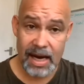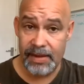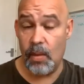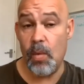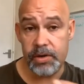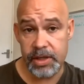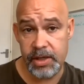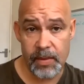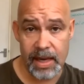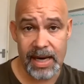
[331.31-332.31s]
and then what to
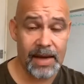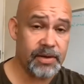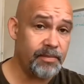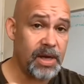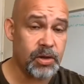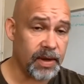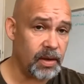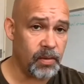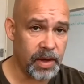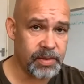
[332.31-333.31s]
do it and how to measure it
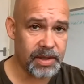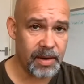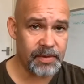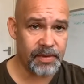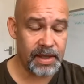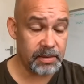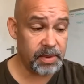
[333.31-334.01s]
and all those types of things.